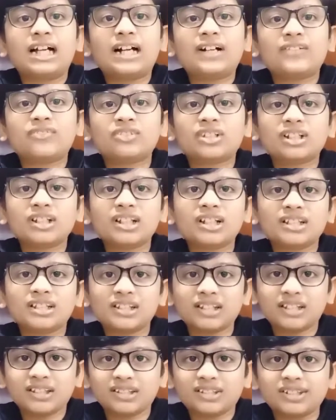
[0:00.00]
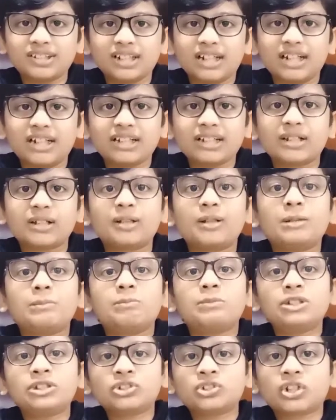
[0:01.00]
After this incident,
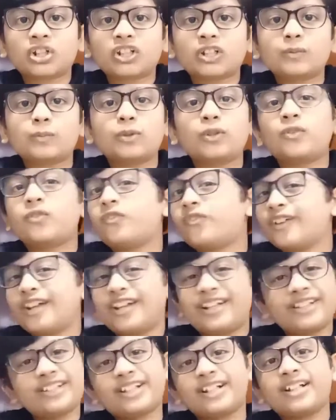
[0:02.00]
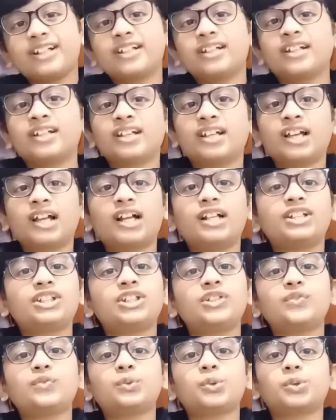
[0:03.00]
Ms Trunchbull fainted and
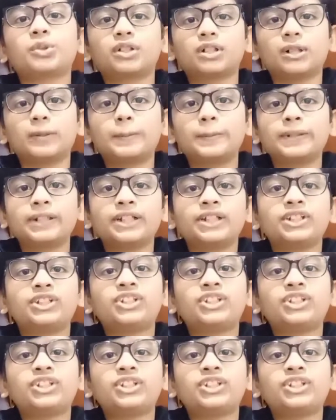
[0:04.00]
she woke up.